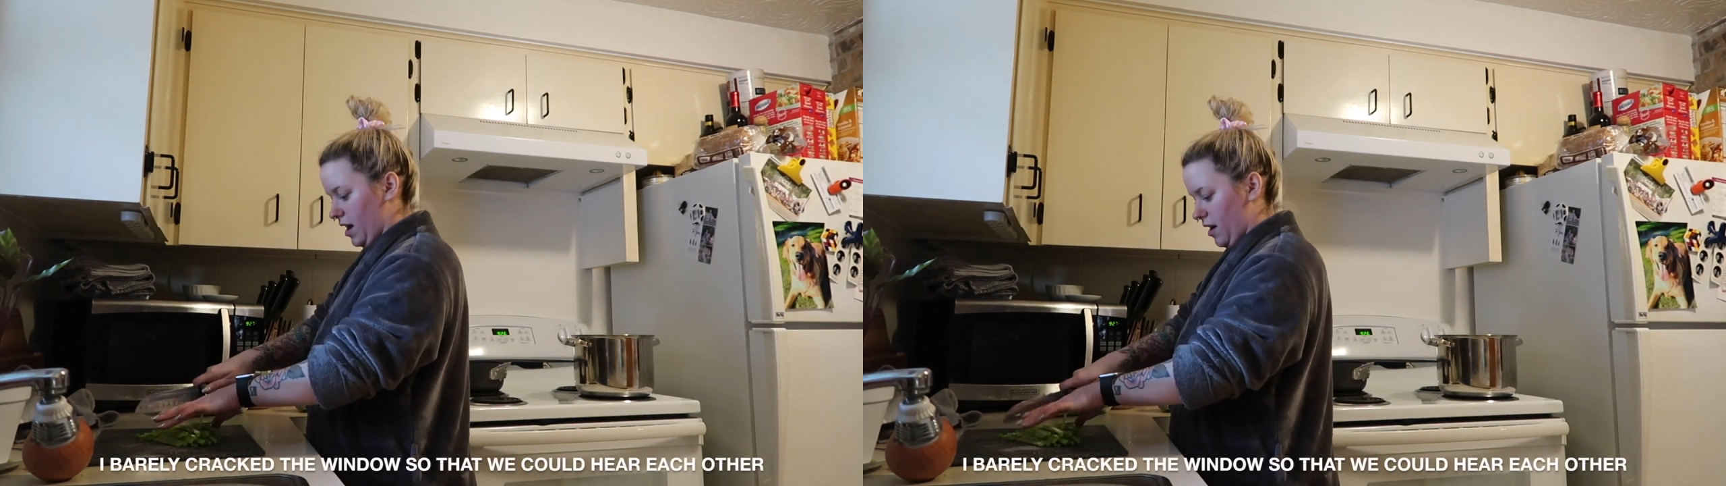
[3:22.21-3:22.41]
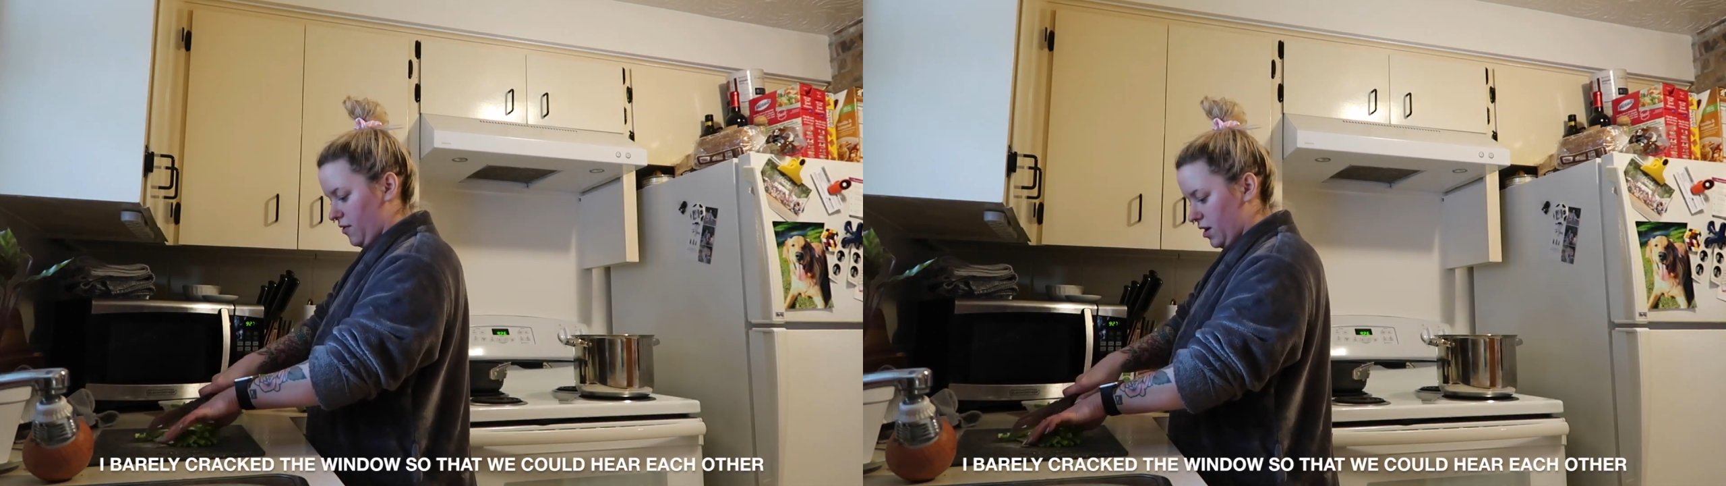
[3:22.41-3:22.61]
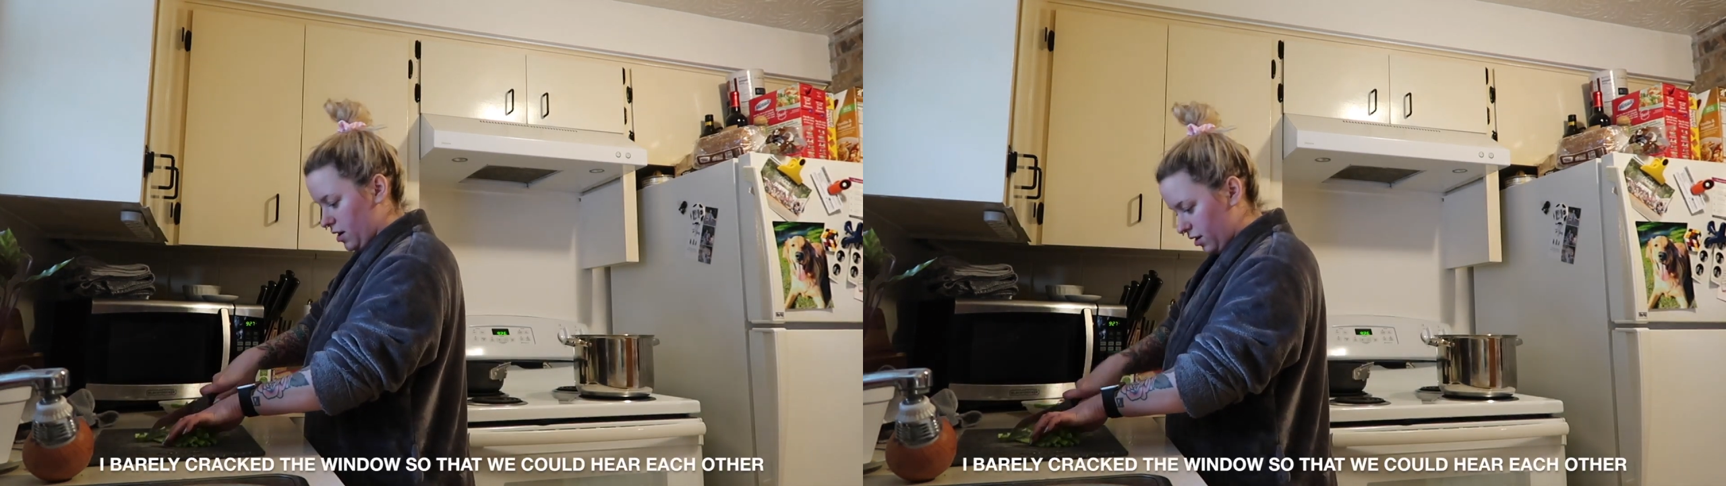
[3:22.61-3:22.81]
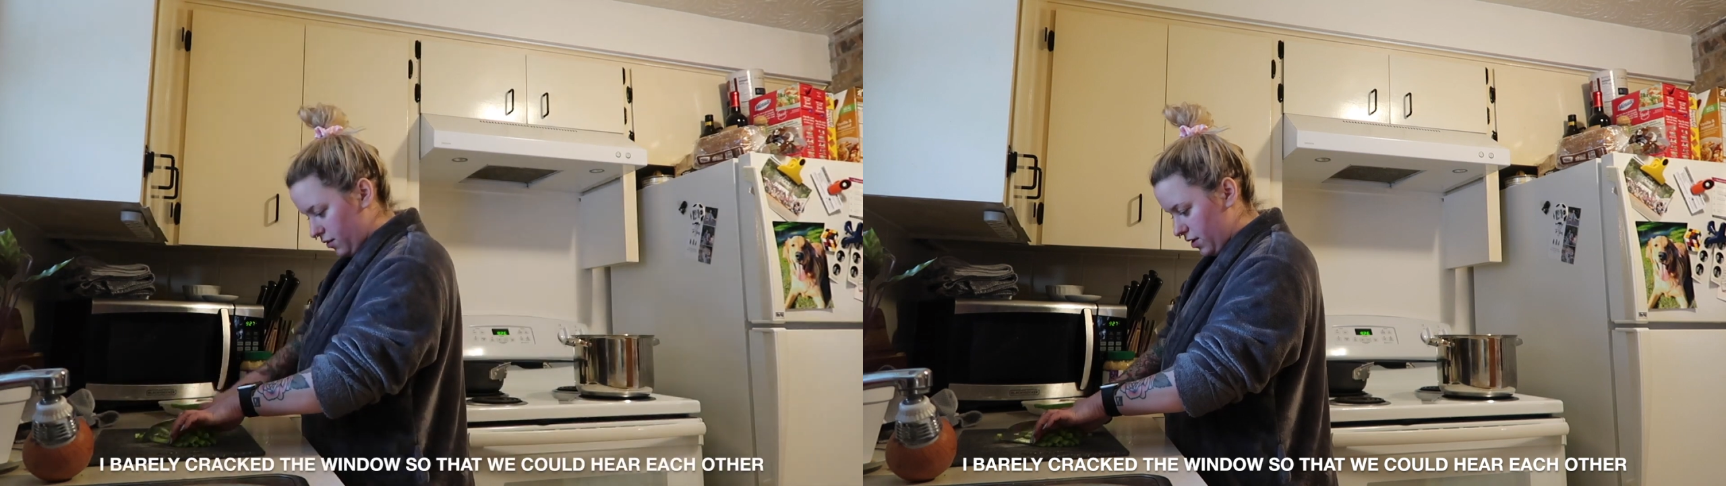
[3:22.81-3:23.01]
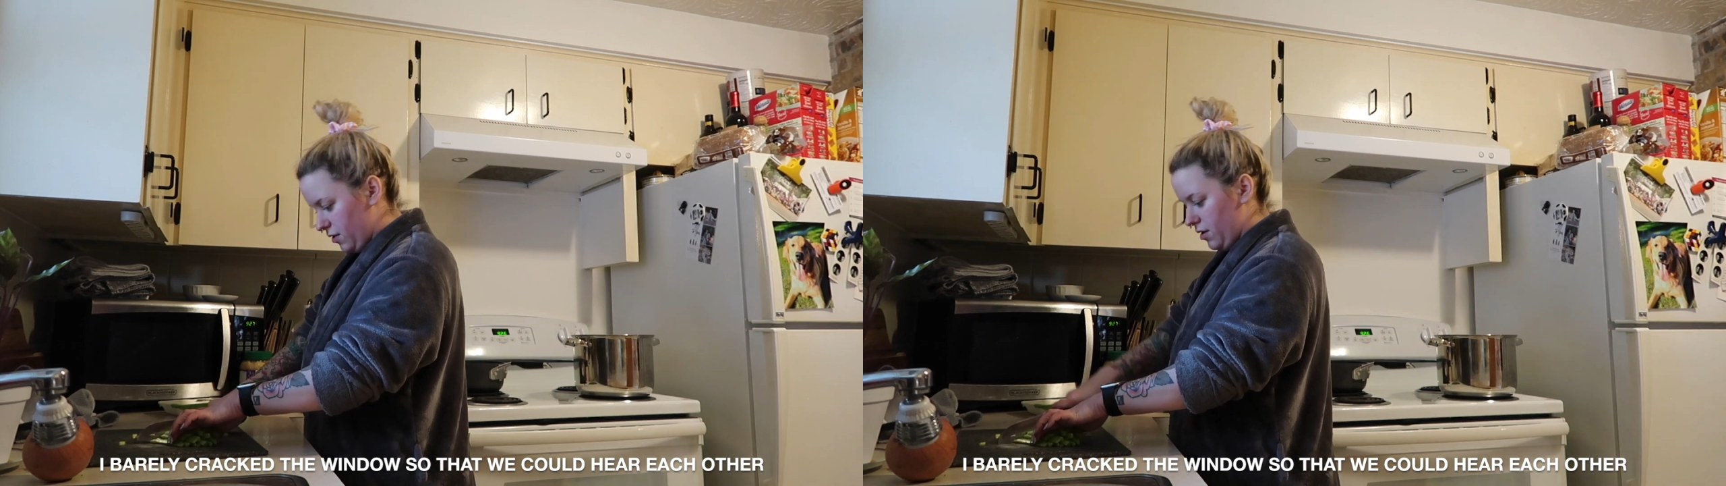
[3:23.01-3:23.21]
have in our
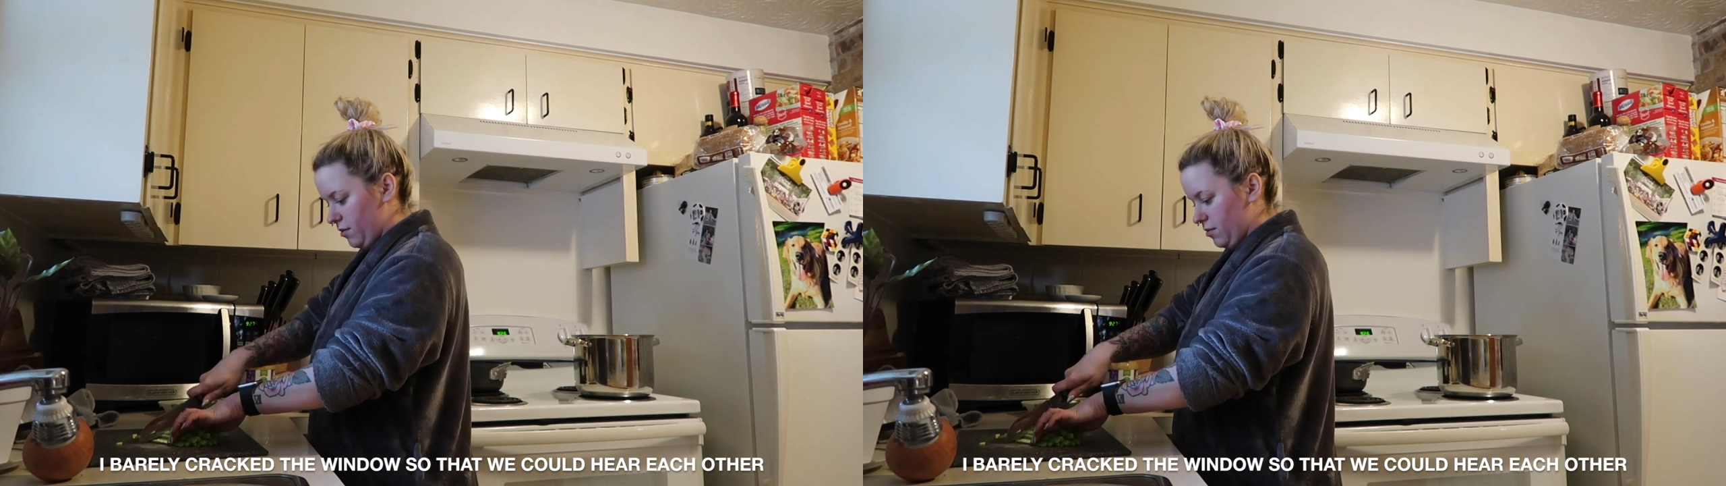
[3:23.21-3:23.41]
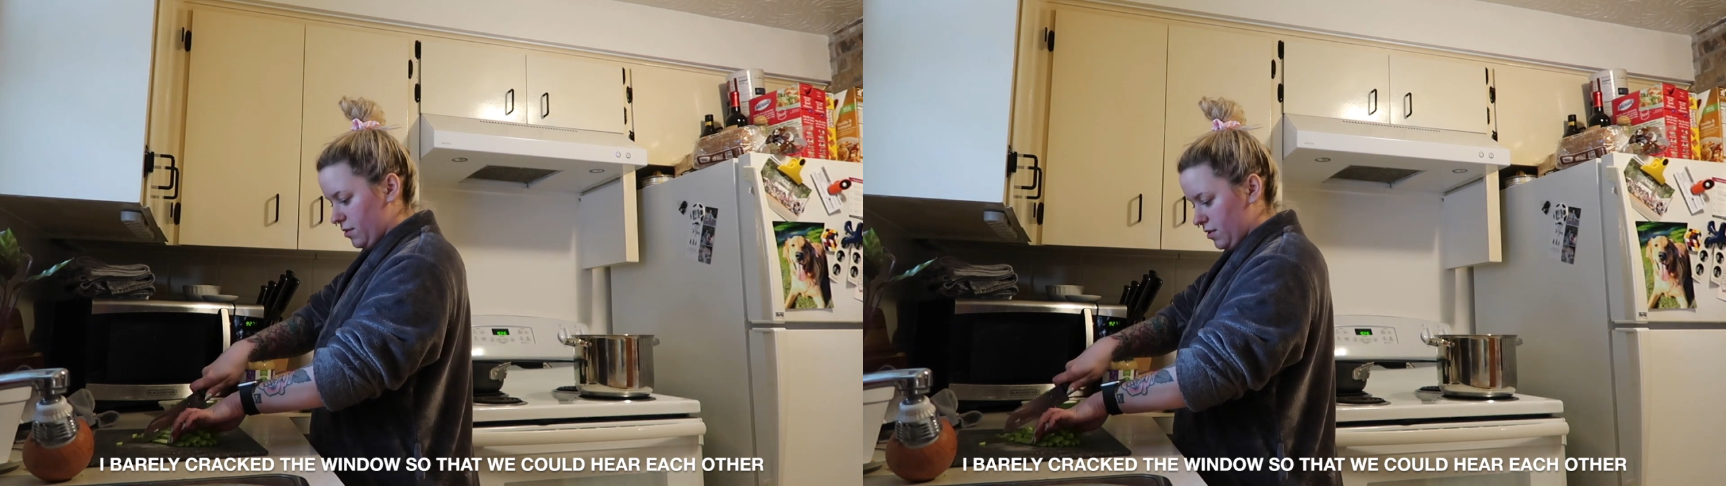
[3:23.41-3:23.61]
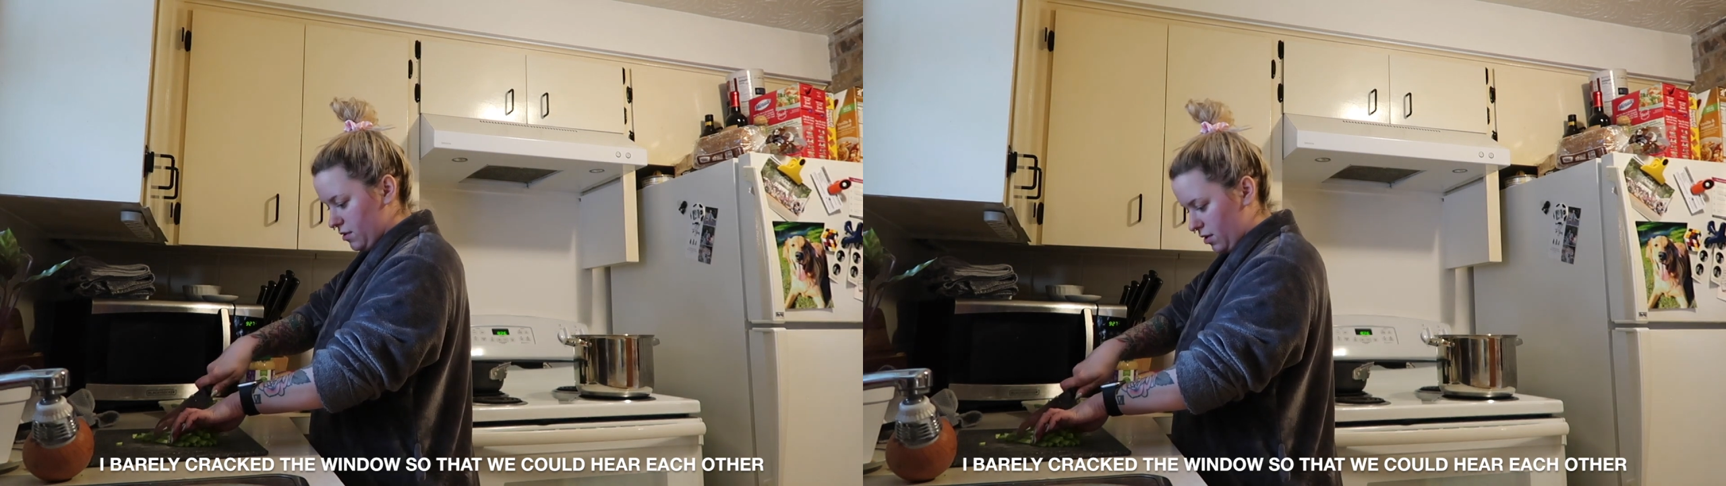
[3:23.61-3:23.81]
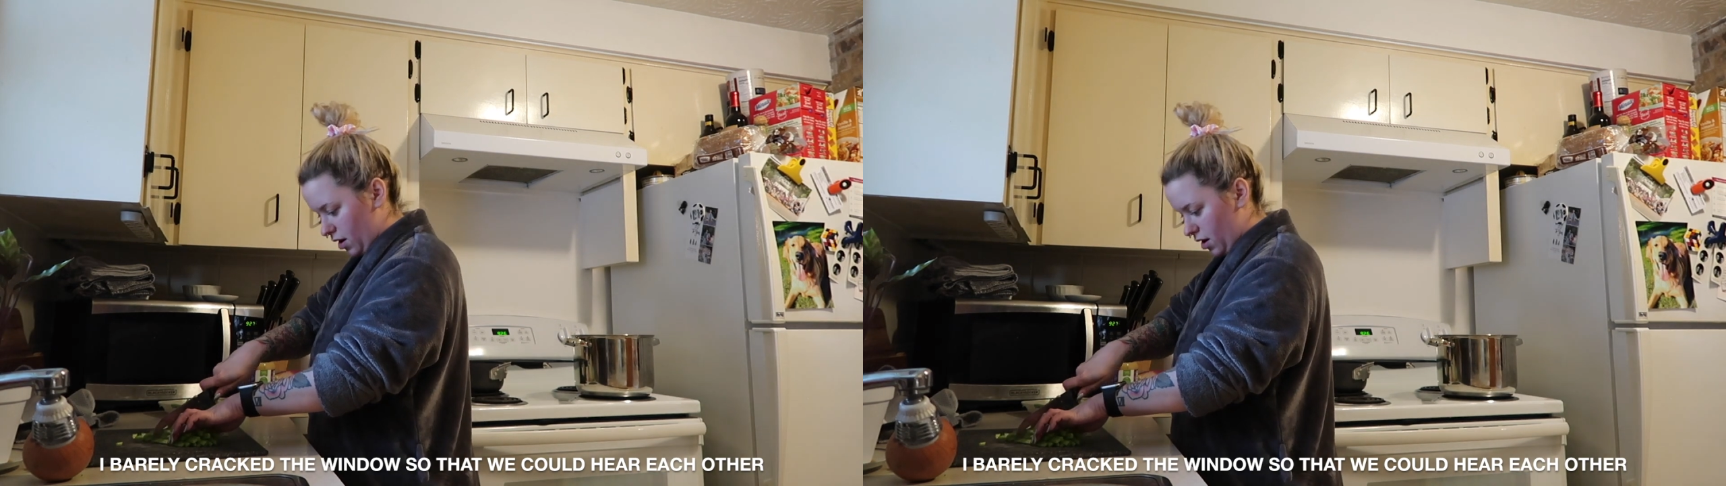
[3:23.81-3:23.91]
living room.